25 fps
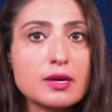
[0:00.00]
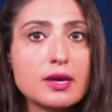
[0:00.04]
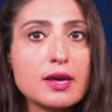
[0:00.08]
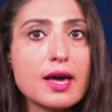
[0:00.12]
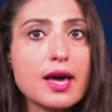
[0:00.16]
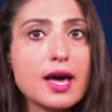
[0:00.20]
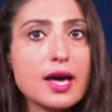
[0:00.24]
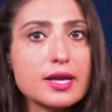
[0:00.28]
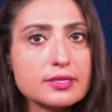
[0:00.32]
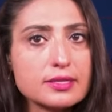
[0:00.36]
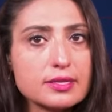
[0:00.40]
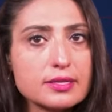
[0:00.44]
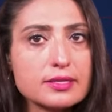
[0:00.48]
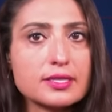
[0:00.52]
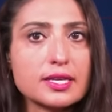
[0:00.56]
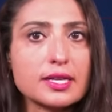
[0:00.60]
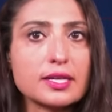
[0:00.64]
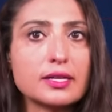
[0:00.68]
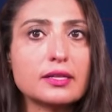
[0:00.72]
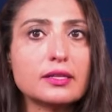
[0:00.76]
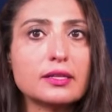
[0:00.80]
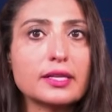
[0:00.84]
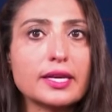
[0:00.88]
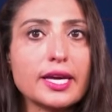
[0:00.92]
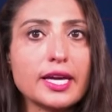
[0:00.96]
has a
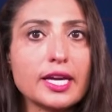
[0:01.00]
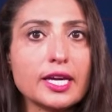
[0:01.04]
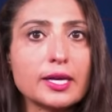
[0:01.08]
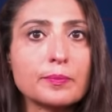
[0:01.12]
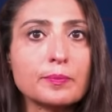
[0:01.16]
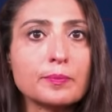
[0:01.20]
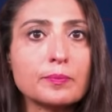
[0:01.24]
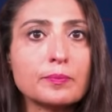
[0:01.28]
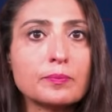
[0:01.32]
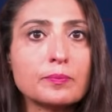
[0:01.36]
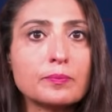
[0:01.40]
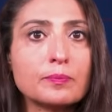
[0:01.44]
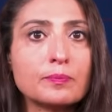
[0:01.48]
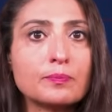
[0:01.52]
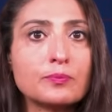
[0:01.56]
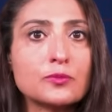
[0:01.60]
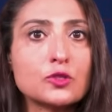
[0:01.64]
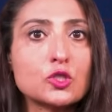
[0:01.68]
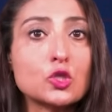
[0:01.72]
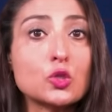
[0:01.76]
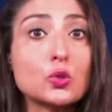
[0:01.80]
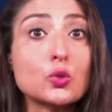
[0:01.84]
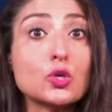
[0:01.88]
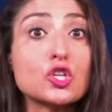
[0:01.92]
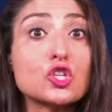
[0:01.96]
single aim:
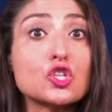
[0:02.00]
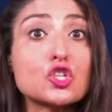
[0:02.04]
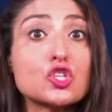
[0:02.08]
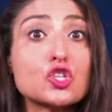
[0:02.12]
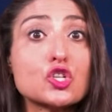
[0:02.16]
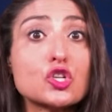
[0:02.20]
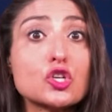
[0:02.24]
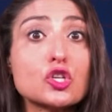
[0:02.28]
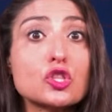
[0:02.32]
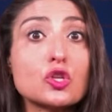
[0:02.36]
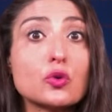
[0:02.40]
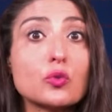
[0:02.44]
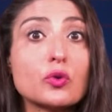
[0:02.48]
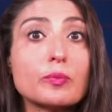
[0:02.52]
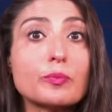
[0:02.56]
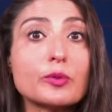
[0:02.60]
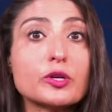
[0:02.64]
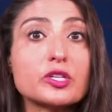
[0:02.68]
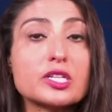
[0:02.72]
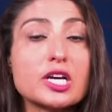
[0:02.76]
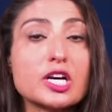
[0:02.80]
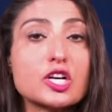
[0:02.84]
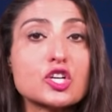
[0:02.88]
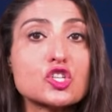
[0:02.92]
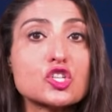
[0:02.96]
to ensure the
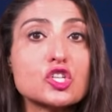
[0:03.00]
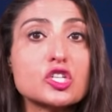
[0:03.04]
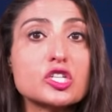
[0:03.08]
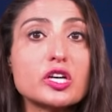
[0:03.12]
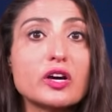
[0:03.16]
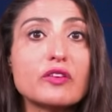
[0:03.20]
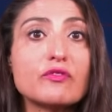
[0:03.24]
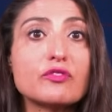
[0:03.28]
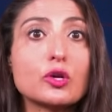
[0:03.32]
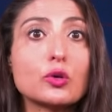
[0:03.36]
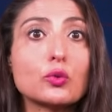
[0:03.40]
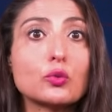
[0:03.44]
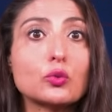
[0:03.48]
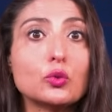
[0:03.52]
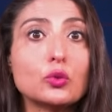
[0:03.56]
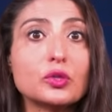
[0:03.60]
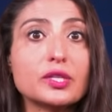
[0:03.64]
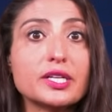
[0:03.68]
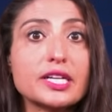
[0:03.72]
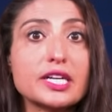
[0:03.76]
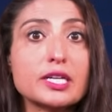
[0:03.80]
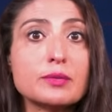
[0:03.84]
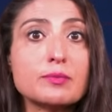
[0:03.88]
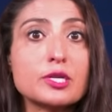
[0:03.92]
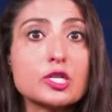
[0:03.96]
reproduction of the ruling
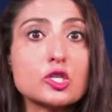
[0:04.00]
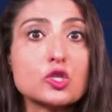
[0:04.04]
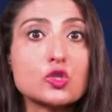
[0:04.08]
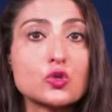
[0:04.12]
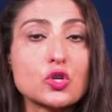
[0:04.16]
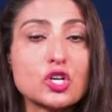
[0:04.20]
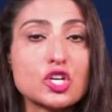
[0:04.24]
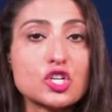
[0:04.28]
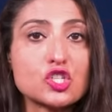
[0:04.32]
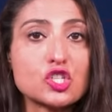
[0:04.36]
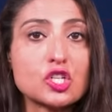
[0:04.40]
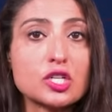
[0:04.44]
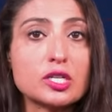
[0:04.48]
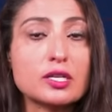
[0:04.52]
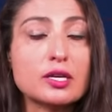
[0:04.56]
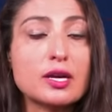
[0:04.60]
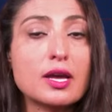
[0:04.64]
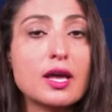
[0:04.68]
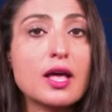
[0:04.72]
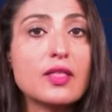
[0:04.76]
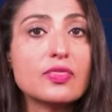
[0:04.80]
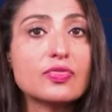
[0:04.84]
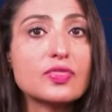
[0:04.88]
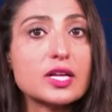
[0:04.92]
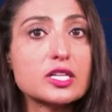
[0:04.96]
administration
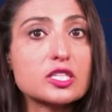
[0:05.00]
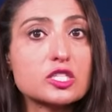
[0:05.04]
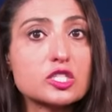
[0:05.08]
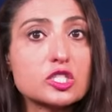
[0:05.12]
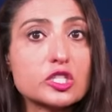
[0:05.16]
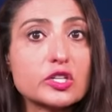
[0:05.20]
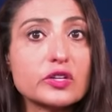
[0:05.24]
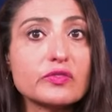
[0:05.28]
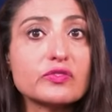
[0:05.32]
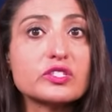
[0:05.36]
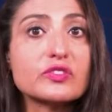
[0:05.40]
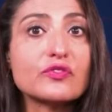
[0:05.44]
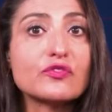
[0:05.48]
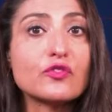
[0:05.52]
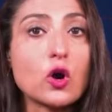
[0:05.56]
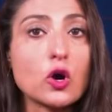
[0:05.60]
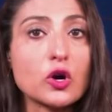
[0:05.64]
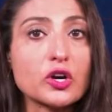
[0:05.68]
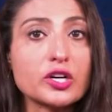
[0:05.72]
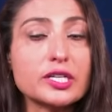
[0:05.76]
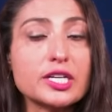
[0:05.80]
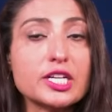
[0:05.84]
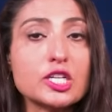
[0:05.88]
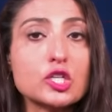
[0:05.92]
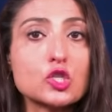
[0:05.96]
that serves foreign
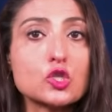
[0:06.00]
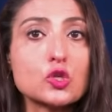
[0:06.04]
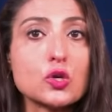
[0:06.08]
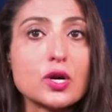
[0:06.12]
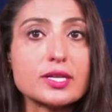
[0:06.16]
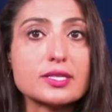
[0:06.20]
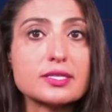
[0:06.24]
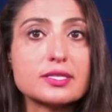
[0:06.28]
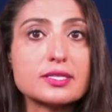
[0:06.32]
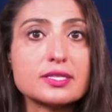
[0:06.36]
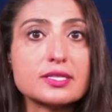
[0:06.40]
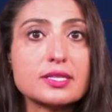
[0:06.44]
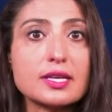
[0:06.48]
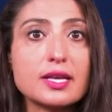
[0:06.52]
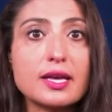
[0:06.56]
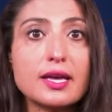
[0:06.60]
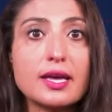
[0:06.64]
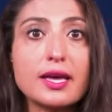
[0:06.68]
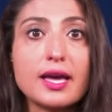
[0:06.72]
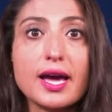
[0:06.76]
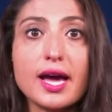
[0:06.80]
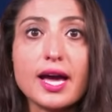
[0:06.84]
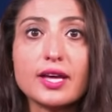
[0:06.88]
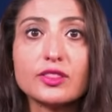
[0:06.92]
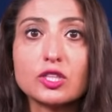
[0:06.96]
interests,
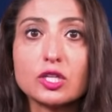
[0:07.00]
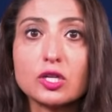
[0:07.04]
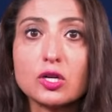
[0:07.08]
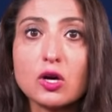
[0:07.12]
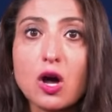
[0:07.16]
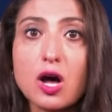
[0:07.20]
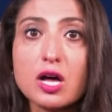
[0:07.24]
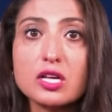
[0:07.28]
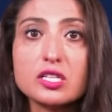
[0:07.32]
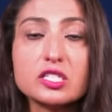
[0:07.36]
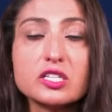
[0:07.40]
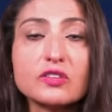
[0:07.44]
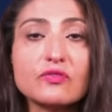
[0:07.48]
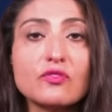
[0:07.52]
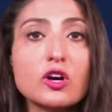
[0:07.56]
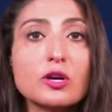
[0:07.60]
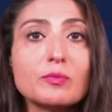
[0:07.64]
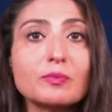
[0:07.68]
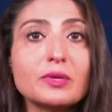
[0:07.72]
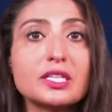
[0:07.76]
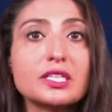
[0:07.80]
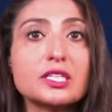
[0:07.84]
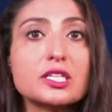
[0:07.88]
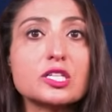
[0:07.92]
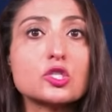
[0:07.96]
at the cost of
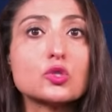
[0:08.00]
Armenia's